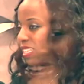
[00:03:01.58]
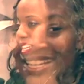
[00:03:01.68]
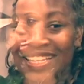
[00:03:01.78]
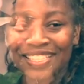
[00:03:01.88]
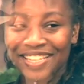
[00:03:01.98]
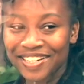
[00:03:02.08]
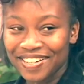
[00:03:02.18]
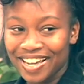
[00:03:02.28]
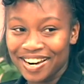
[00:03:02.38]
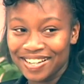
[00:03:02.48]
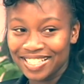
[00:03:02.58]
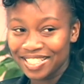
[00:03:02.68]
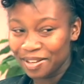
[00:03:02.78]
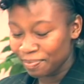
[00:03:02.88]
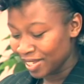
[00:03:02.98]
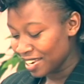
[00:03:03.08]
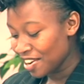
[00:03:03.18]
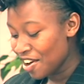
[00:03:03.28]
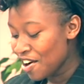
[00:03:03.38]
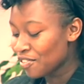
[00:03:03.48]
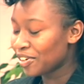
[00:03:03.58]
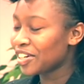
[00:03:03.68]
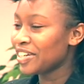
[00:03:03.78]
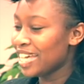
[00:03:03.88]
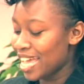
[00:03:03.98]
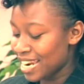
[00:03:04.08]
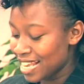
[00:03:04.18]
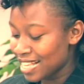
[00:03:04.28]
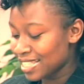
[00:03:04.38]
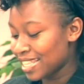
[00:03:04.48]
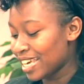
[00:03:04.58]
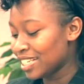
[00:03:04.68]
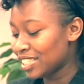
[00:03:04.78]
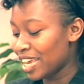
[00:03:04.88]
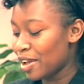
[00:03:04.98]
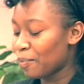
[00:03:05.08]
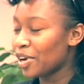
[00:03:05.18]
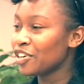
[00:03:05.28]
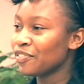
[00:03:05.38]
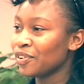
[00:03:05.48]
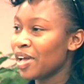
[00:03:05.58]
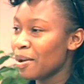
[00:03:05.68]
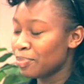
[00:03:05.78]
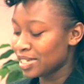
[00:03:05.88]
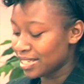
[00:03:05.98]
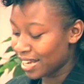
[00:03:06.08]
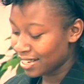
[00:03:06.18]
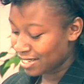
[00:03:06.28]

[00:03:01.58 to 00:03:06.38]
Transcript: gives the students an opportunity to participate in summer internships, and some of the students even gave